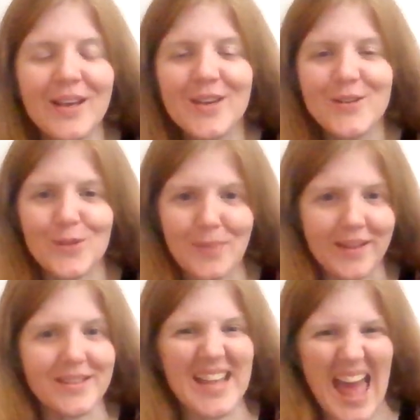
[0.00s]
to
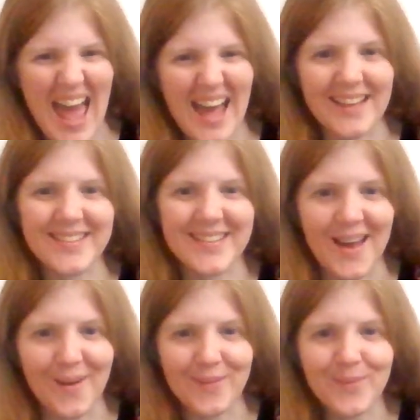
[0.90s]
make this A
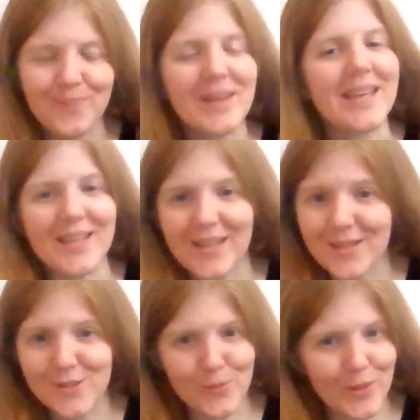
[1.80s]
sound.
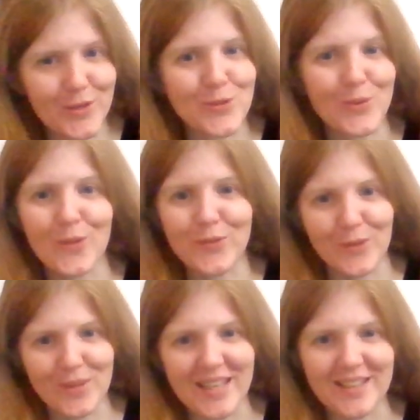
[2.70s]
In Swedish, we don't
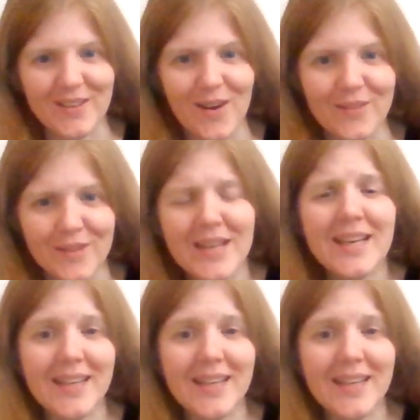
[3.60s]
do it any longer.